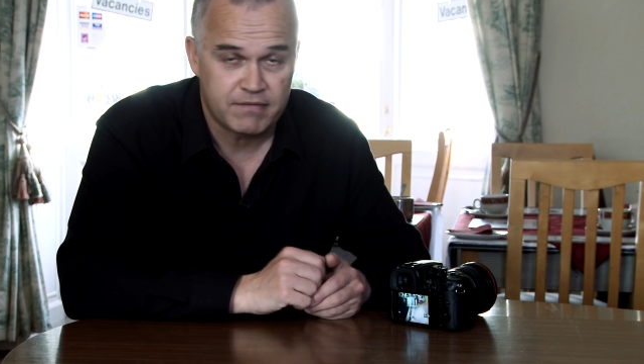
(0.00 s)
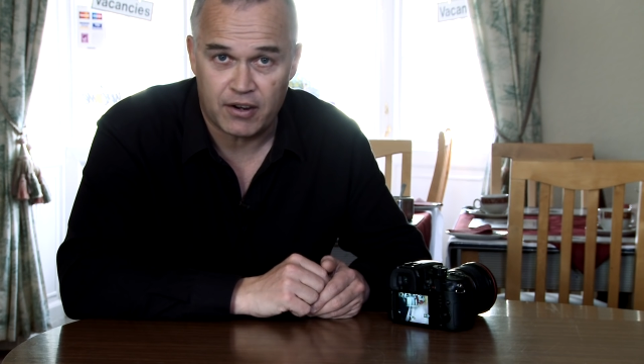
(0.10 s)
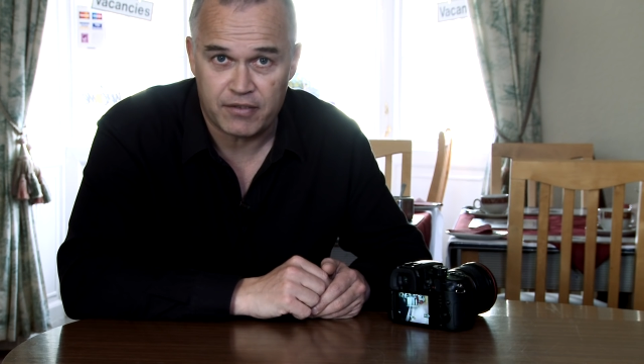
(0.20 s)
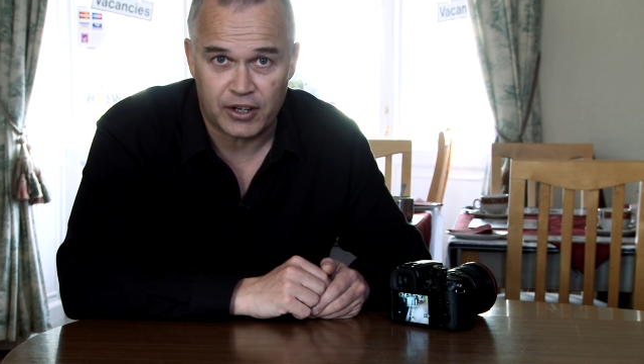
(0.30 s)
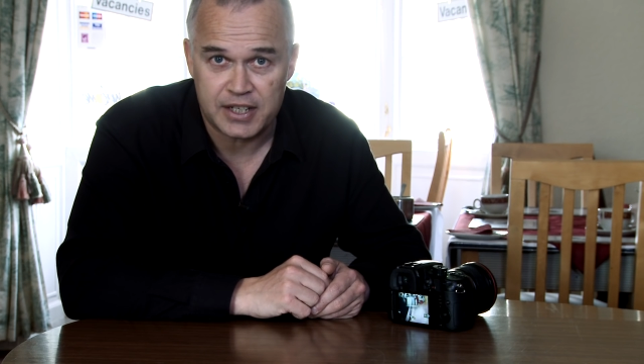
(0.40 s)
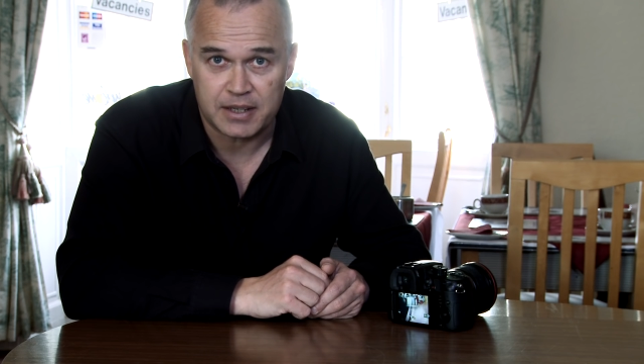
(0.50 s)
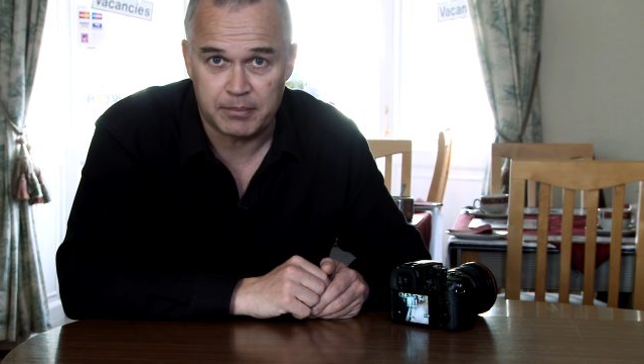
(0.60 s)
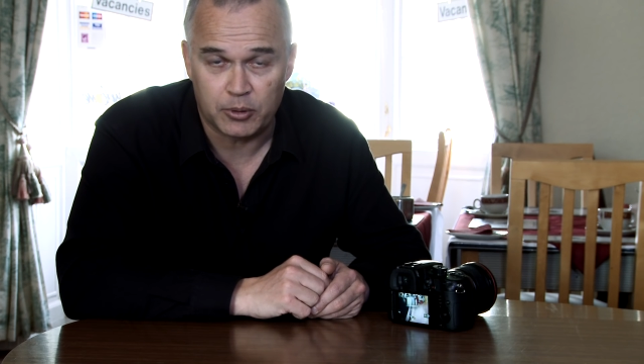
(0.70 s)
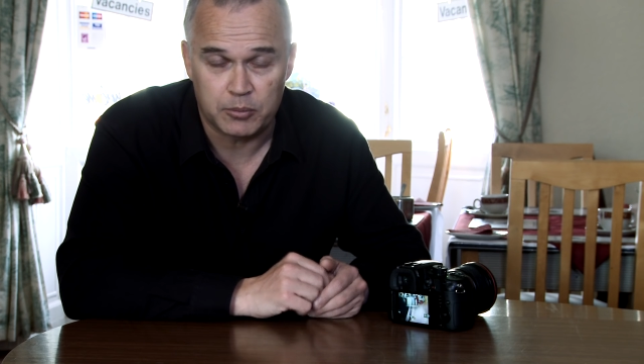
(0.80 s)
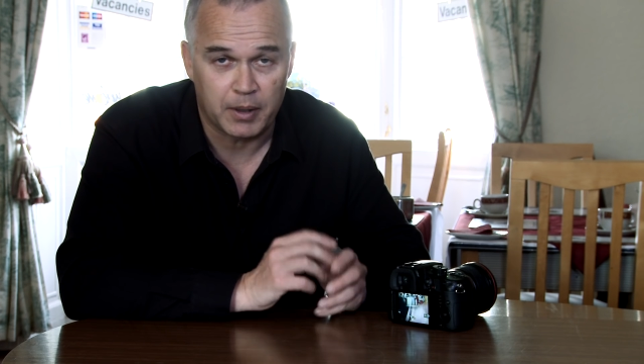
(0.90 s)
Very, very
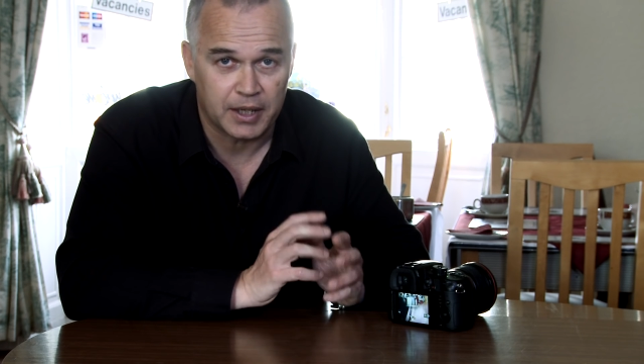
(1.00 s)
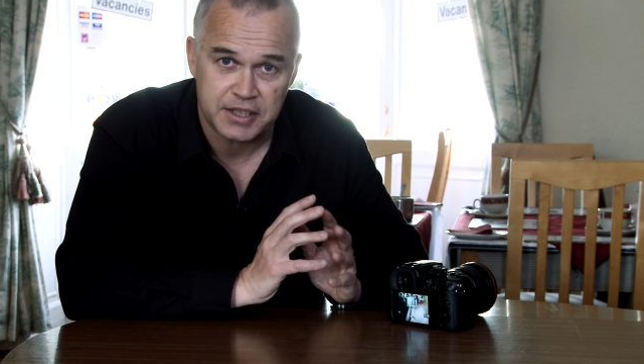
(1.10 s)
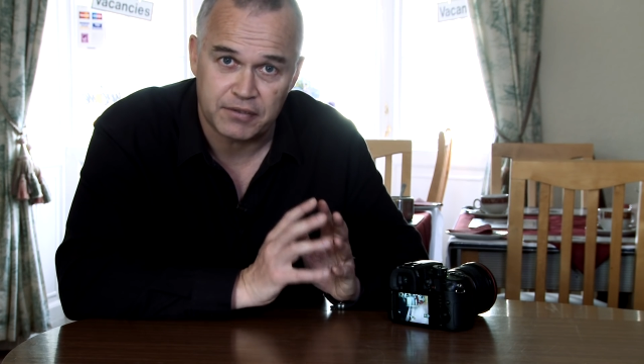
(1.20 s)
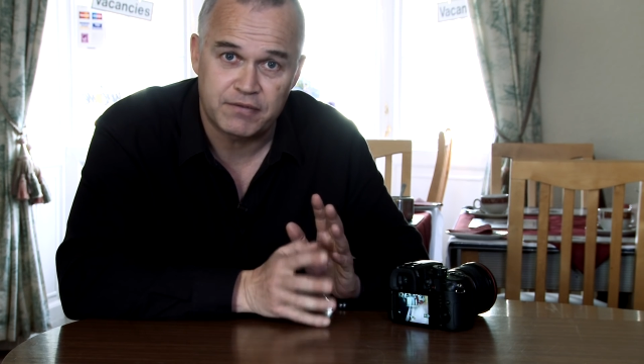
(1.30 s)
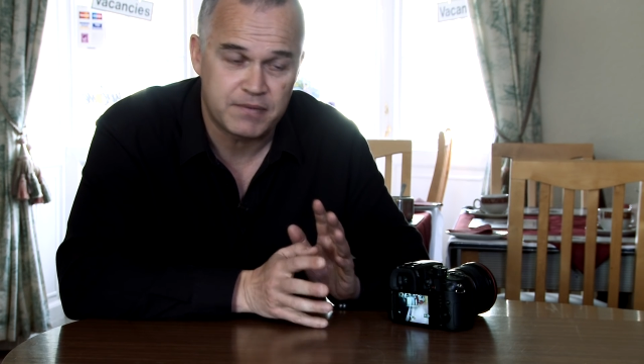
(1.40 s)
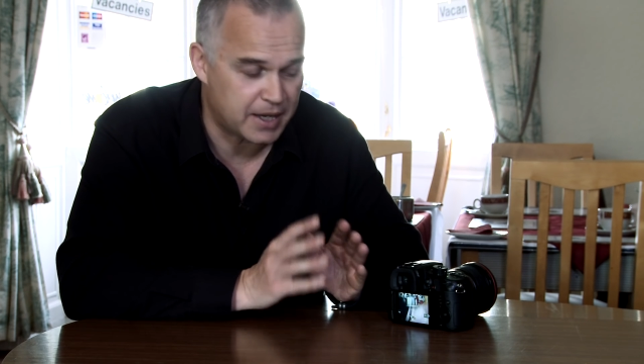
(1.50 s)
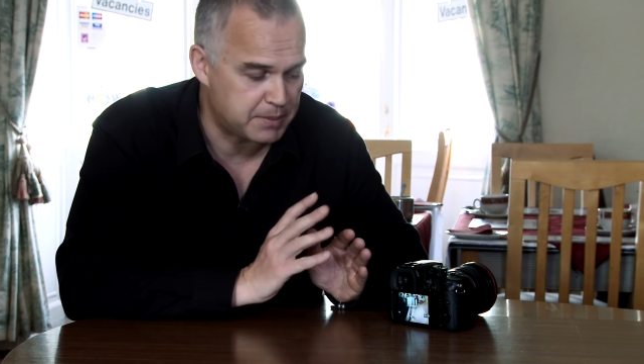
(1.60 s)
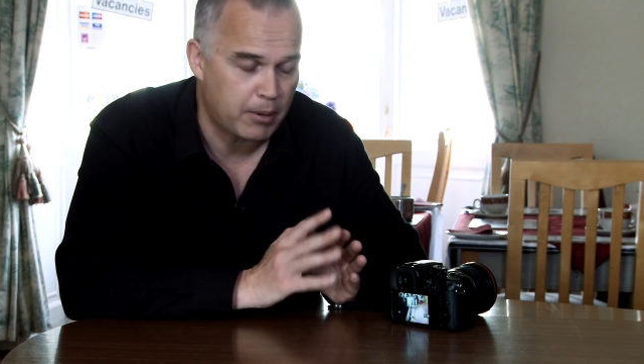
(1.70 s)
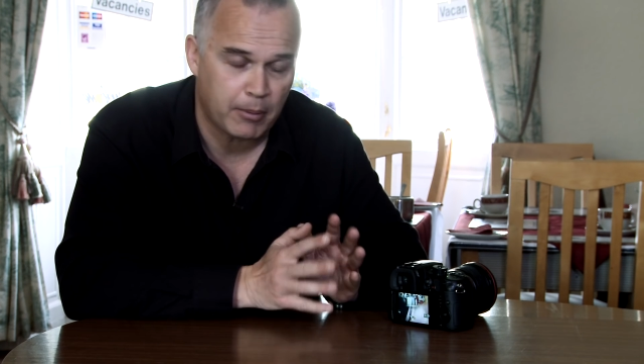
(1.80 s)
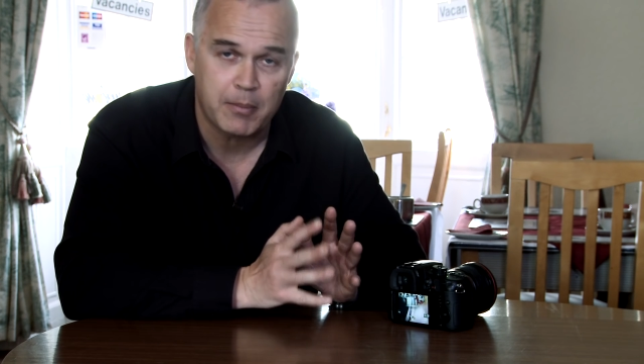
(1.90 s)
simple, but that's
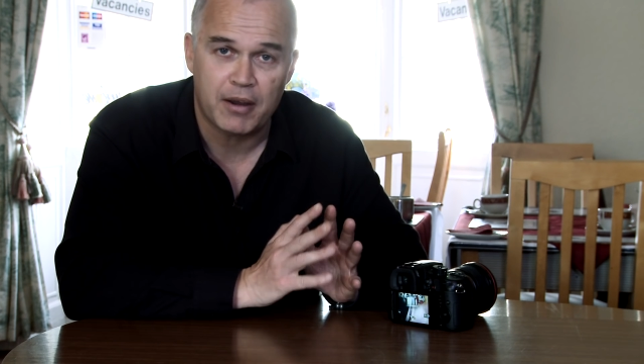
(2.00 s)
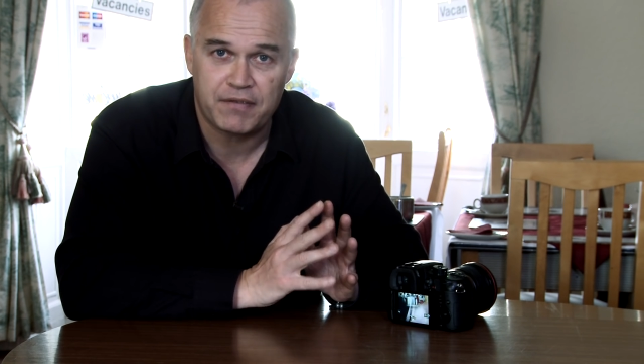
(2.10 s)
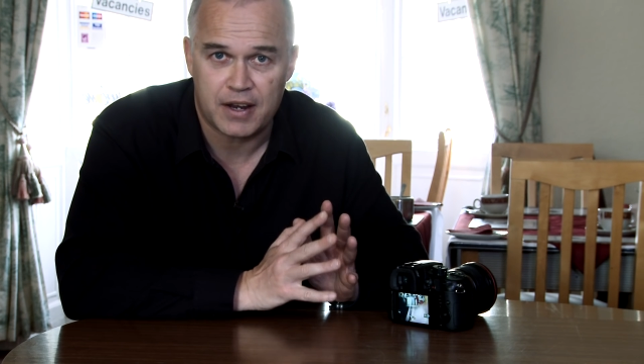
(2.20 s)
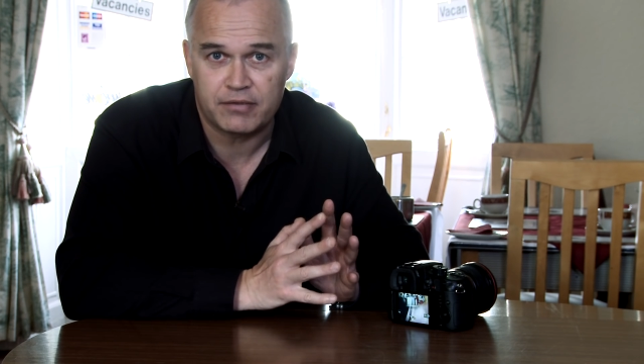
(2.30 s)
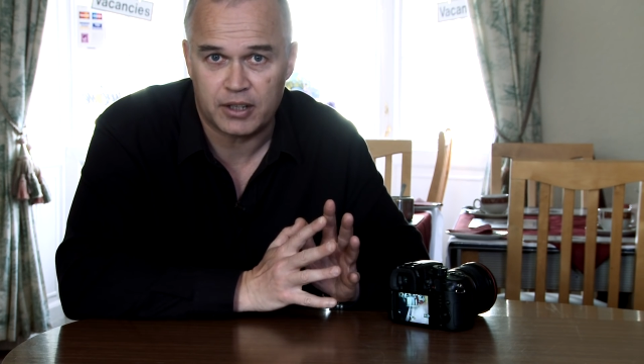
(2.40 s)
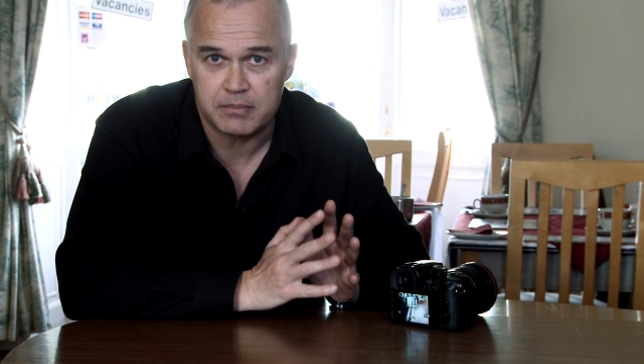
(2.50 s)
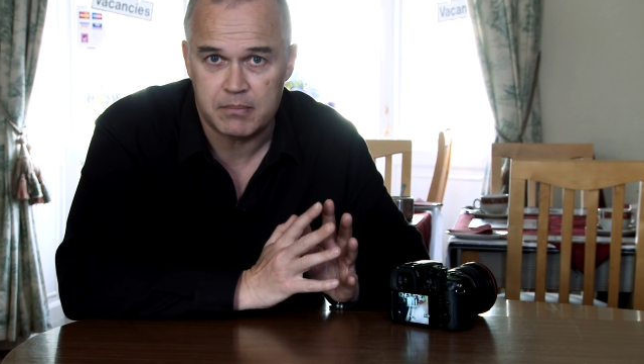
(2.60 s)
probably my favourite